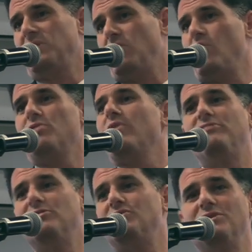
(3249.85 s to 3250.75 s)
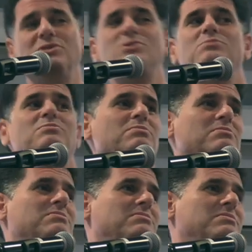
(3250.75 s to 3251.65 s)
There weren't refugees,
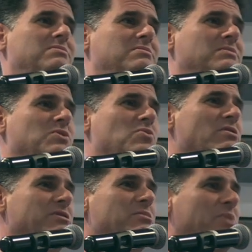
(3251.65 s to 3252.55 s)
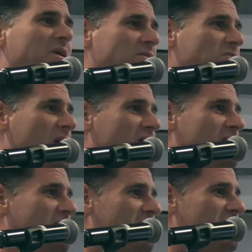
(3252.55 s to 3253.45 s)
the War of Independence
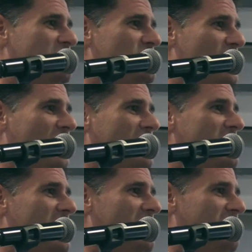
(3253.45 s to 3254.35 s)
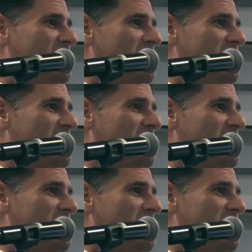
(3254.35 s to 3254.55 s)
hadn't started yet.